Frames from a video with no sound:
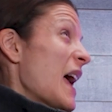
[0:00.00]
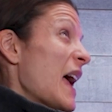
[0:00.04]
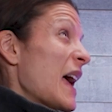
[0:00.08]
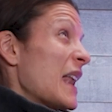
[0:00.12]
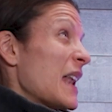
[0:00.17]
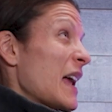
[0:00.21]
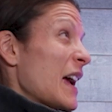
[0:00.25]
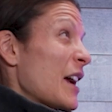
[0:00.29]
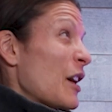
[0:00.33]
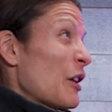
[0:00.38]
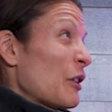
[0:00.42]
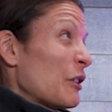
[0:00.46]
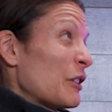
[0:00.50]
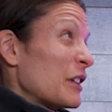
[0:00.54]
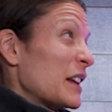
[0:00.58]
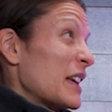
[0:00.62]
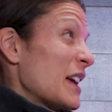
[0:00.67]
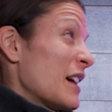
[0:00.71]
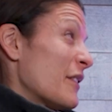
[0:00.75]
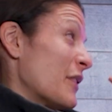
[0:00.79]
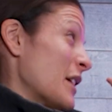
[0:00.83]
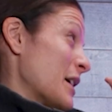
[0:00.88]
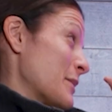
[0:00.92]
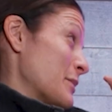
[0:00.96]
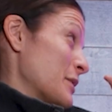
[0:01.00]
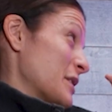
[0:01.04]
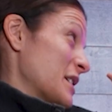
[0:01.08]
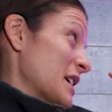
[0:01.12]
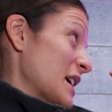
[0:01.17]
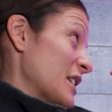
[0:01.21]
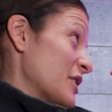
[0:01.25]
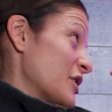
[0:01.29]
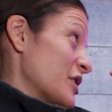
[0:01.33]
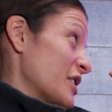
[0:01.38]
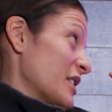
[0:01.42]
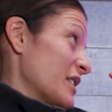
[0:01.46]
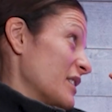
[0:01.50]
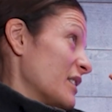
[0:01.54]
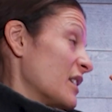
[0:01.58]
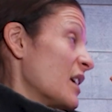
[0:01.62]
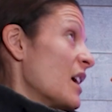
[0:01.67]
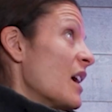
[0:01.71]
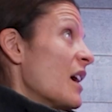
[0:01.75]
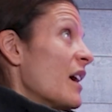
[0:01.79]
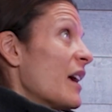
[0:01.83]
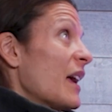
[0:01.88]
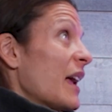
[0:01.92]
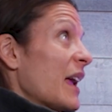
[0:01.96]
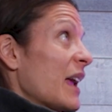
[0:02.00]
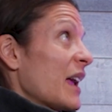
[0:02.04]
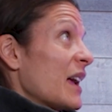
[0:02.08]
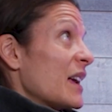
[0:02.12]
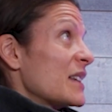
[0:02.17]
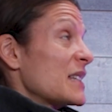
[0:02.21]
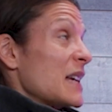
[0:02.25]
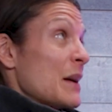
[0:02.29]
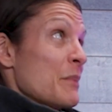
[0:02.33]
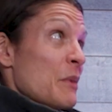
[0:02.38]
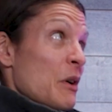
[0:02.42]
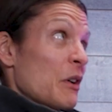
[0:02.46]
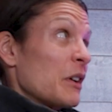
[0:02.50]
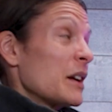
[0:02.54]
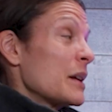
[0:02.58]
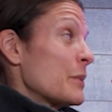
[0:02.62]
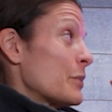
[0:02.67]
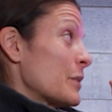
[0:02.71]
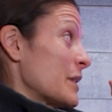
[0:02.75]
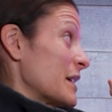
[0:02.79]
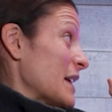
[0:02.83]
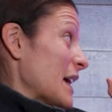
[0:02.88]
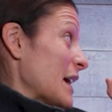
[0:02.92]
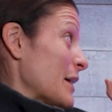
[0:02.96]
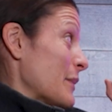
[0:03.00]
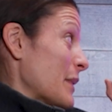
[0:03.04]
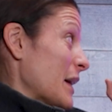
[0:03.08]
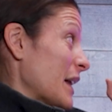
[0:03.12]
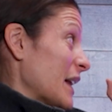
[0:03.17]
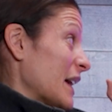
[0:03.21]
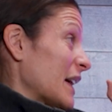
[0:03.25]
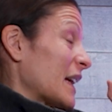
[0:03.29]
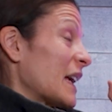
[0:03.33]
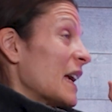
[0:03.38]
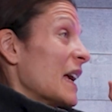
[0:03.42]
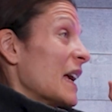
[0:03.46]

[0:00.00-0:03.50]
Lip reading: And I already have hypertension, and I'm already pre-diabetic,